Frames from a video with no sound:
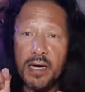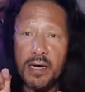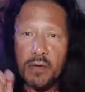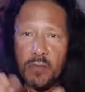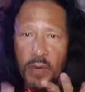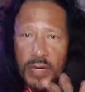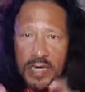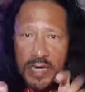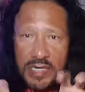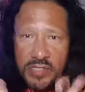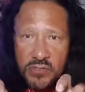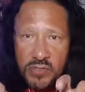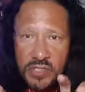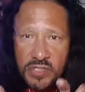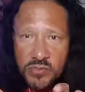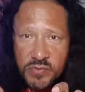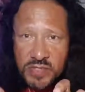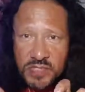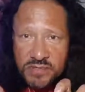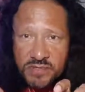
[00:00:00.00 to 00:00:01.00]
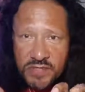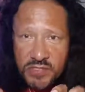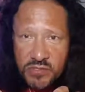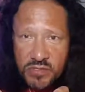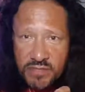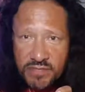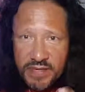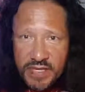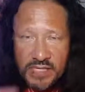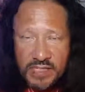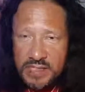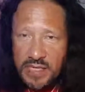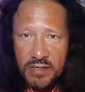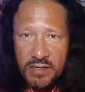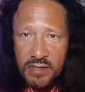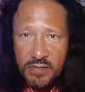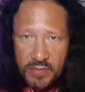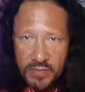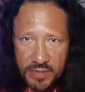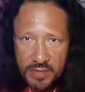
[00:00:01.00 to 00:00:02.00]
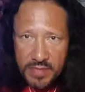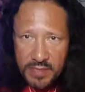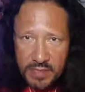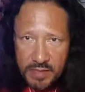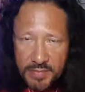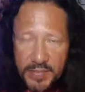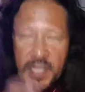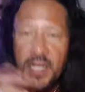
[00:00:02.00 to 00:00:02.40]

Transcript: Why did I do this when it's visual effects? I don't know.